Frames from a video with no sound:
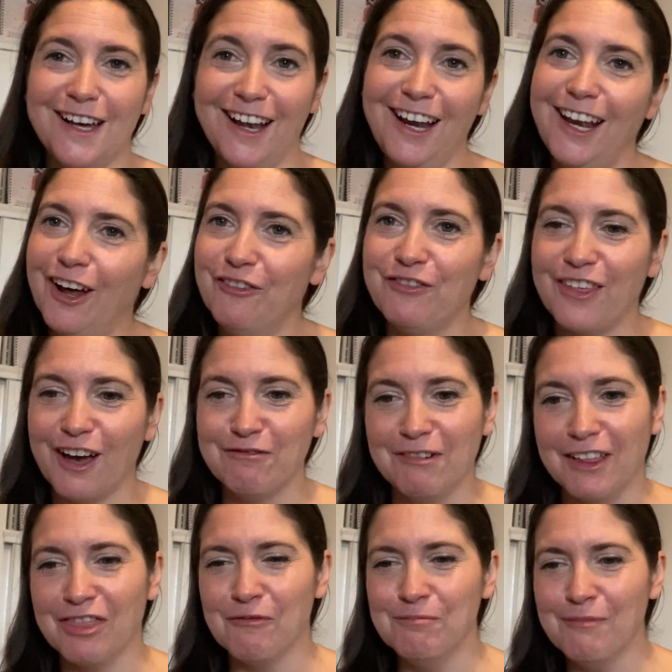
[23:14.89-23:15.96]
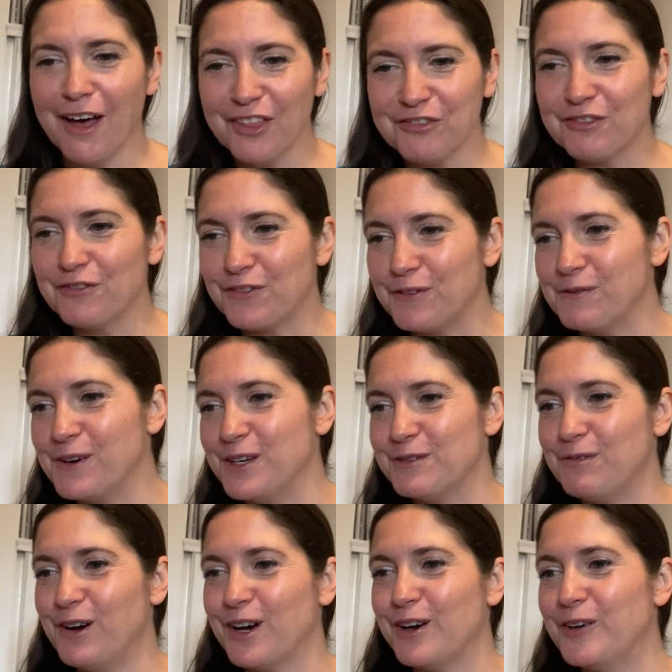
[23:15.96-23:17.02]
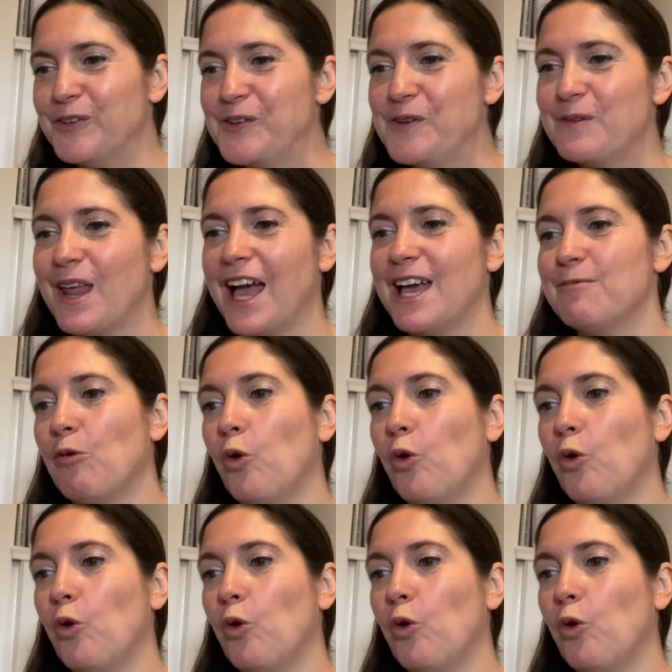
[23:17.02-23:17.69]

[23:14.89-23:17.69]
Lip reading: I love that one, the mother of the wood. What a cool name.